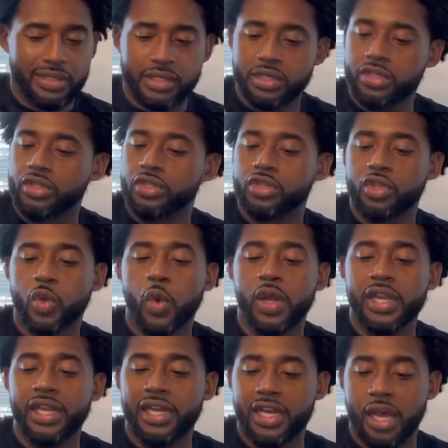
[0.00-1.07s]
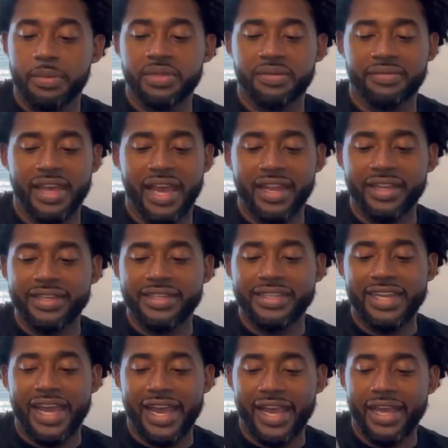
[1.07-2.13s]
20 cups of that a
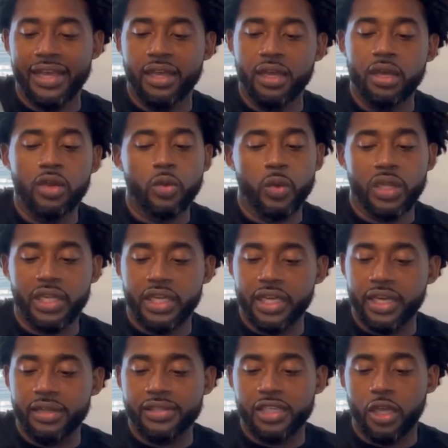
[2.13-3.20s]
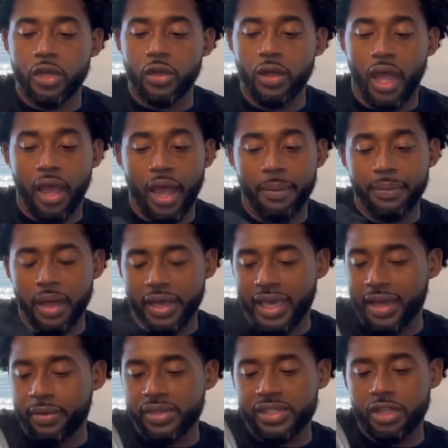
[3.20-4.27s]
day. Really good. So again, we're
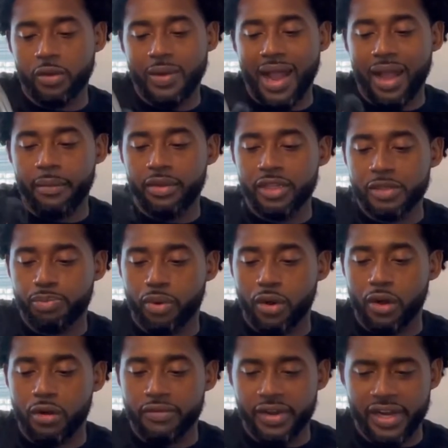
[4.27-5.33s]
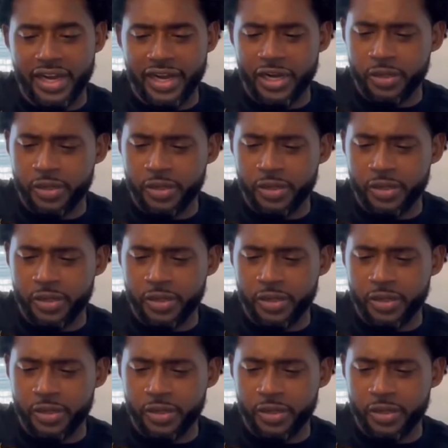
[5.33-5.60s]
still rocking with this pour over here.